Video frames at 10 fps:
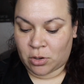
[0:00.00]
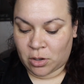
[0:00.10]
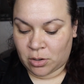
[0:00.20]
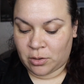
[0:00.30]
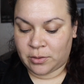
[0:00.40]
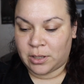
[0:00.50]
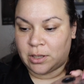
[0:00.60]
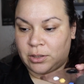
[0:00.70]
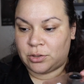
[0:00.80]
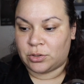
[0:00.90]
all the
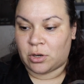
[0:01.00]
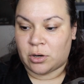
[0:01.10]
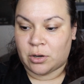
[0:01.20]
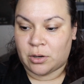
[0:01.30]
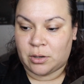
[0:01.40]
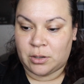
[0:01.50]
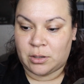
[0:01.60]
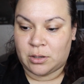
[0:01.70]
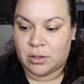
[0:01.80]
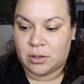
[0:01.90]
colors are
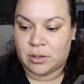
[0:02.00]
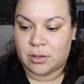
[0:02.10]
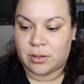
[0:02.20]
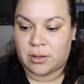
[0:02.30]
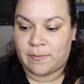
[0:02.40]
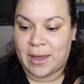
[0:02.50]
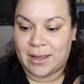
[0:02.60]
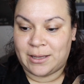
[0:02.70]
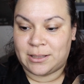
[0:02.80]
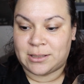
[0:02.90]
on the
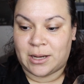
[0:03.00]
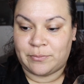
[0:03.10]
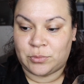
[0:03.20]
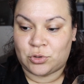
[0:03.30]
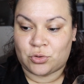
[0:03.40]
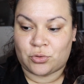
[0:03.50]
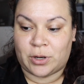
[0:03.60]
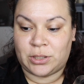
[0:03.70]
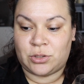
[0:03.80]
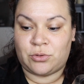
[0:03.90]
palette. I'm
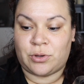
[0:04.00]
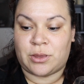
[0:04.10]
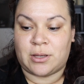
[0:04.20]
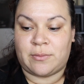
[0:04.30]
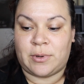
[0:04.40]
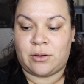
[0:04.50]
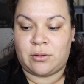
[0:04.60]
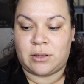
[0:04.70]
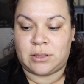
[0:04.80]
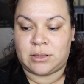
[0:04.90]
trying to do a thumbnail.
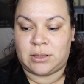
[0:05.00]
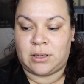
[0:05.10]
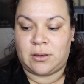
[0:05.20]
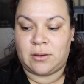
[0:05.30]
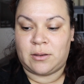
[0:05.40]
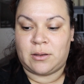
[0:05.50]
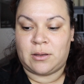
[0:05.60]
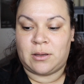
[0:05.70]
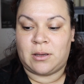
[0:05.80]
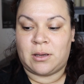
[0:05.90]
Let's see.
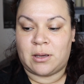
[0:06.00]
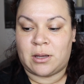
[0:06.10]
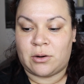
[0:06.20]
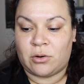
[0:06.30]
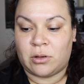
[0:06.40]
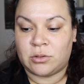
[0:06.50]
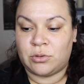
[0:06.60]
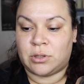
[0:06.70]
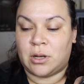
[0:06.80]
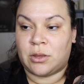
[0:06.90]
I don't know. I'll do
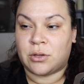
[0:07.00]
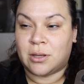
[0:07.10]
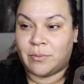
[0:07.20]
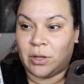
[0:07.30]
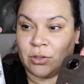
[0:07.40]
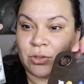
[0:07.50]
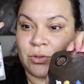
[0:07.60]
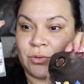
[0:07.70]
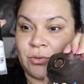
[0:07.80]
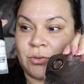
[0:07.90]
another thumbnail too